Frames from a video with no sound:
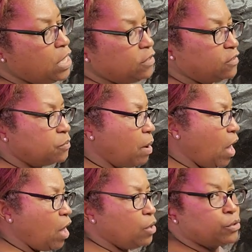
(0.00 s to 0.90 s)

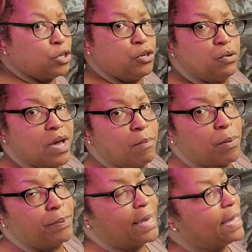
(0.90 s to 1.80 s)
small
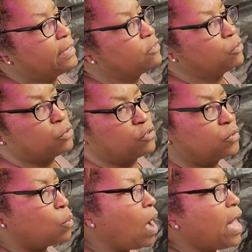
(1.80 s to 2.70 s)
cucumber plants or
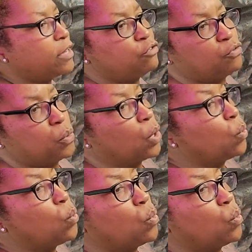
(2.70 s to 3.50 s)
squash or